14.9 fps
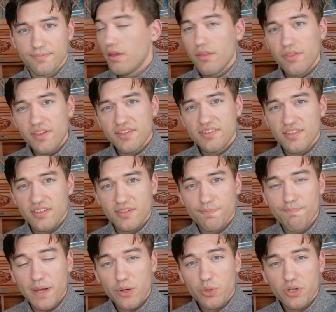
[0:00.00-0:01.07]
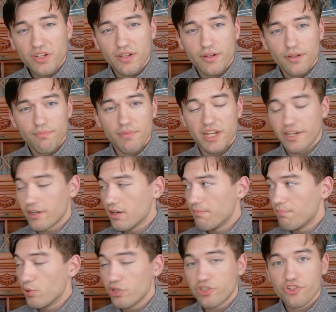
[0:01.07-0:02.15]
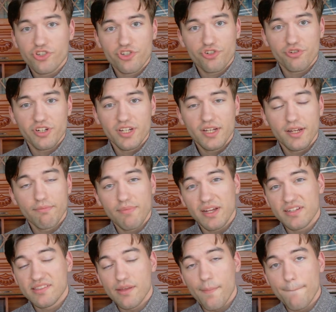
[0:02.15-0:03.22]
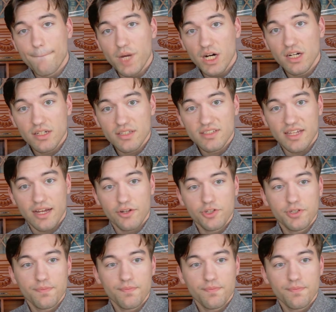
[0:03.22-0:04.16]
This is Berk, meaning a birch tree, and makes the b sound.